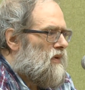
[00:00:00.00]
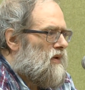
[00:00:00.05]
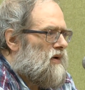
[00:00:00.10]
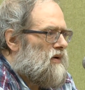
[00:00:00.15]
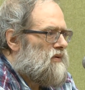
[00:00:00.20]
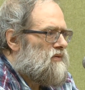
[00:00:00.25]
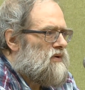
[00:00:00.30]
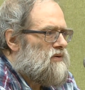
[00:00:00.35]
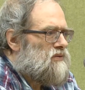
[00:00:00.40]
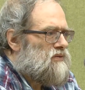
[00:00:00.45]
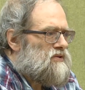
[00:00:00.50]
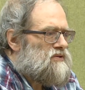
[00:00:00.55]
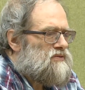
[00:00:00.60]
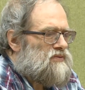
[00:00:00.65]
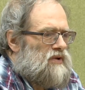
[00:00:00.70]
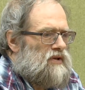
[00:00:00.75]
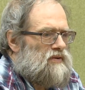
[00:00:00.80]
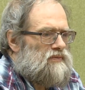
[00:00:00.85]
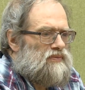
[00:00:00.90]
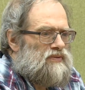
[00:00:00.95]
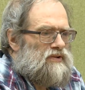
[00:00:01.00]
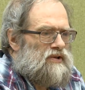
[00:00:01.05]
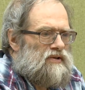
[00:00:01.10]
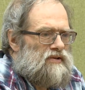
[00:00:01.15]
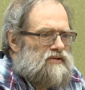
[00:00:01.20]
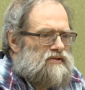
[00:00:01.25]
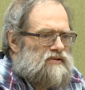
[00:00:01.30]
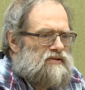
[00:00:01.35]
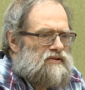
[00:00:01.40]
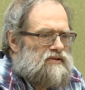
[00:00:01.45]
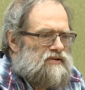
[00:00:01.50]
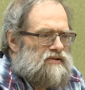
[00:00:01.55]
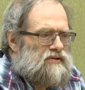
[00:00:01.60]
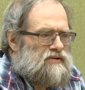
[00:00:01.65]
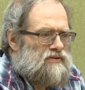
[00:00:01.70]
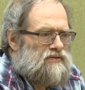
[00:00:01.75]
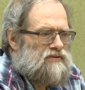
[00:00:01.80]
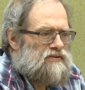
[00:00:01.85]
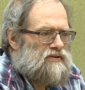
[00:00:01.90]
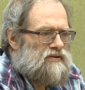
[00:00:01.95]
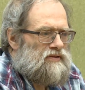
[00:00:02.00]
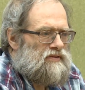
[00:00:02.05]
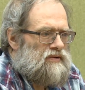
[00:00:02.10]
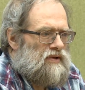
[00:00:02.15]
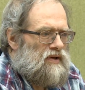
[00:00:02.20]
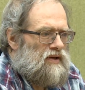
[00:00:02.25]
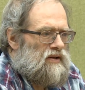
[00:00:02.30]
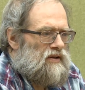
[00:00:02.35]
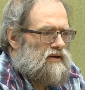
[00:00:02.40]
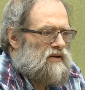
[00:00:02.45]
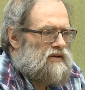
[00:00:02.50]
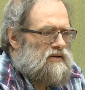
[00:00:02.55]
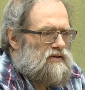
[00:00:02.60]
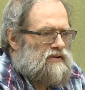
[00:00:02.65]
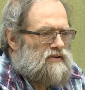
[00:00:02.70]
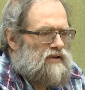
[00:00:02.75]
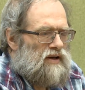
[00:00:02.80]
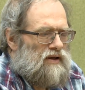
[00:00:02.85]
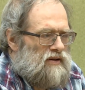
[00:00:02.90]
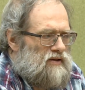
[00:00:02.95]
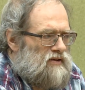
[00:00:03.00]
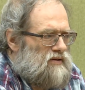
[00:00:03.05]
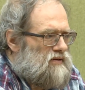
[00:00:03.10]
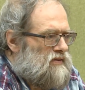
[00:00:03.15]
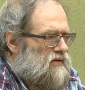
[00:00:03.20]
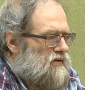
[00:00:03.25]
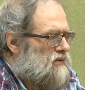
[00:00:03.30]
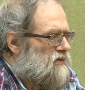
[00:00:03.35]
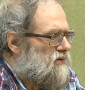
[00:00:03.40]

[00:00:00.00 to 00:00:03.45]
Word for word: and there was one PhD student, a Dalit